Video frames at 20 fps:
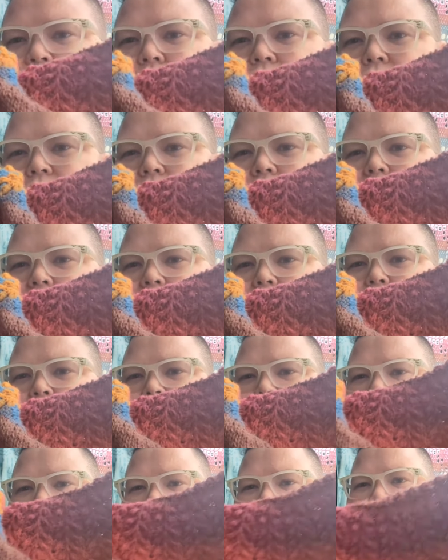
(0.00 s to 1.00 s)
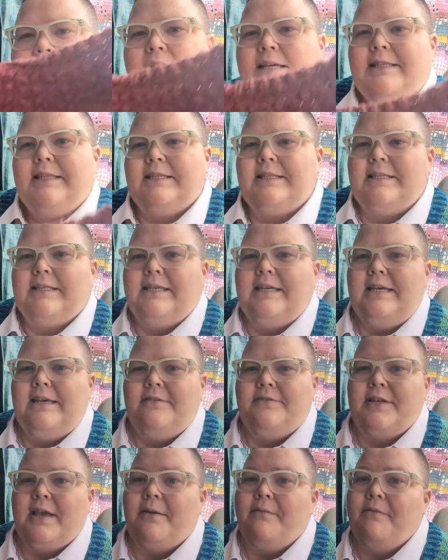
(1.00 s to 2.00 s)
tube. I'm going to steek the
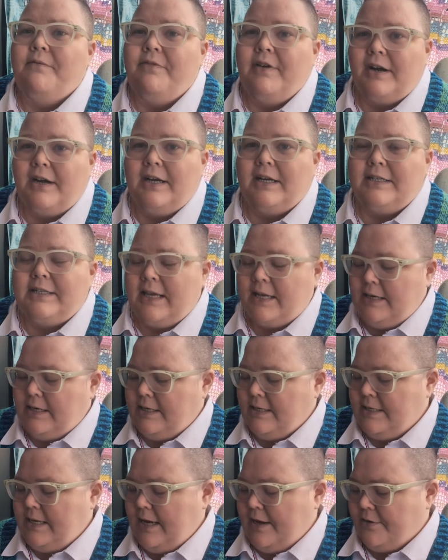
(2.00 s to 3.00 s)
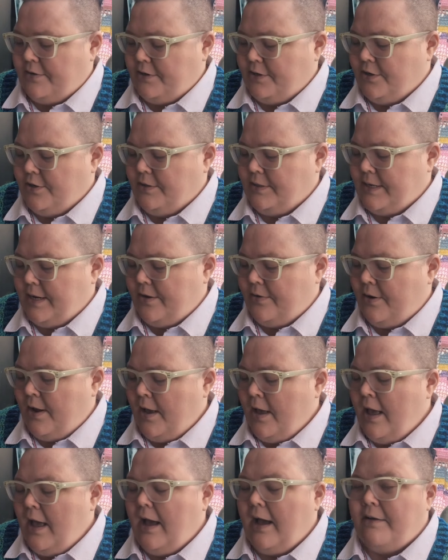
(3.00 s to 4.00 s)
sleeves. I'm very excited to see how it turns out.
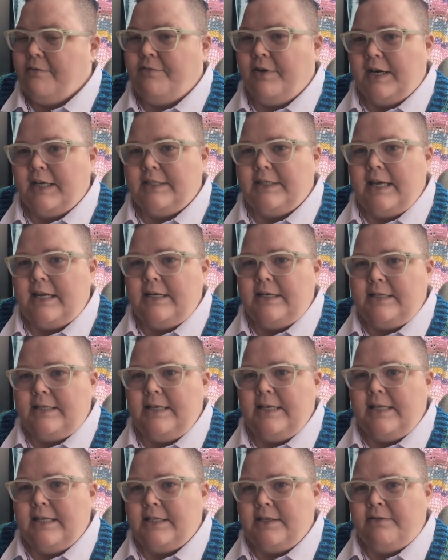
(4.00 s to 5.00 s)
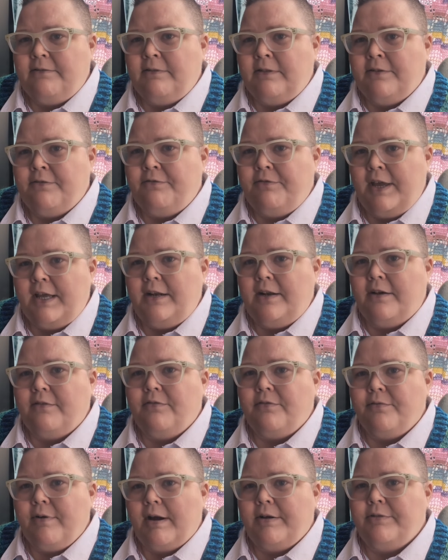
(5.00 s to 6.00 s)
I'm very excited to see this, the fit of
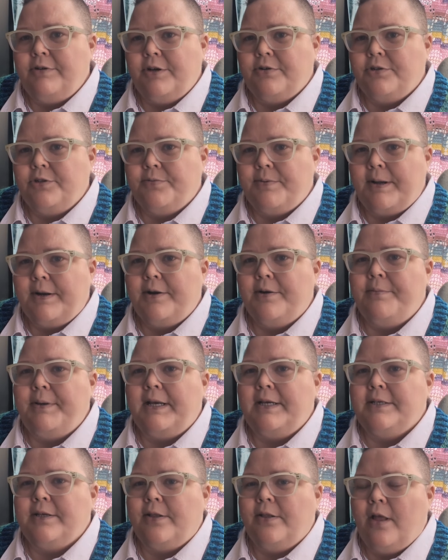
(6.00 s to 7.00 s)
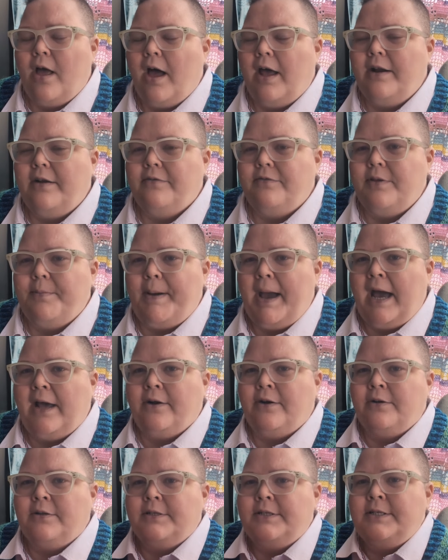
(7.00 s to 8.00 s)
the round yoke sweater, because a lot of the
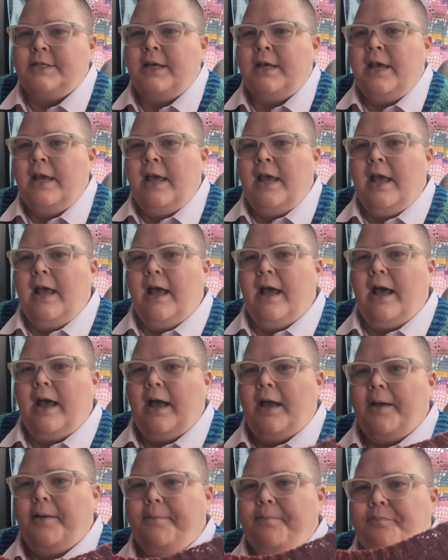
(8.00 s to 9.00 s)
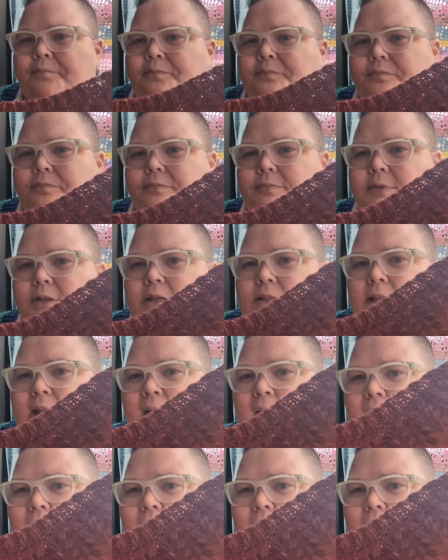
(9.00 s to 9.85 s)
patterns that I